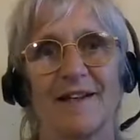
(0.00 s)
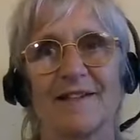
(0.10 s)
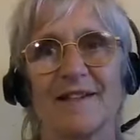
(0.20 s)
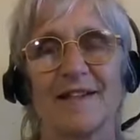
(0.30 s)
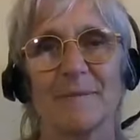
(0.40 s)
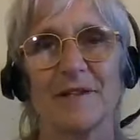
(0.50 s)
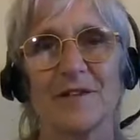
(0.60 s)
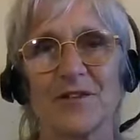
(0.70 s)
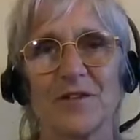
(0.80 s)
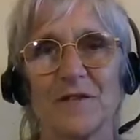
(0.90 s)
it's not
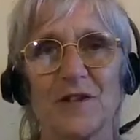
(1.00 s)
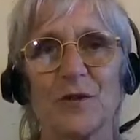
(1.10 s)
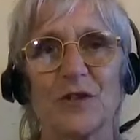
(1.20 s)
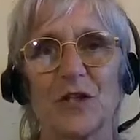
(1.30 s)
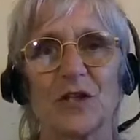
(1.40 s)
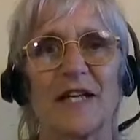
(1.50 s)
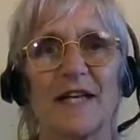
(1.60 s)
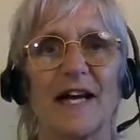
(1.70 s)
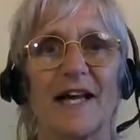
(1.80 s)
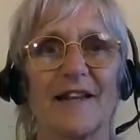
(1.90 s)
because of you you're
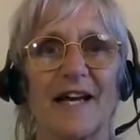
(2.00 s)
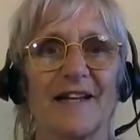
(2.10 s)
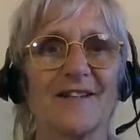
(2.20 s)
looking like that